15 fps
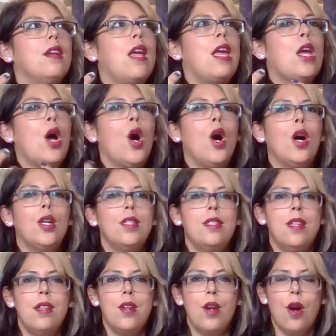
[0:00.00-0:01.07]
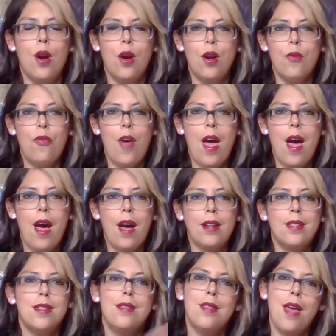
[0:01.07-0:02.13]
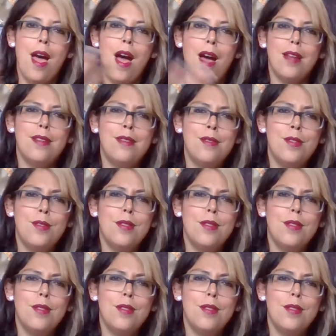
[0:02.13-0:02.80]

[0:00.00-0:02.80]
a haunted artifact that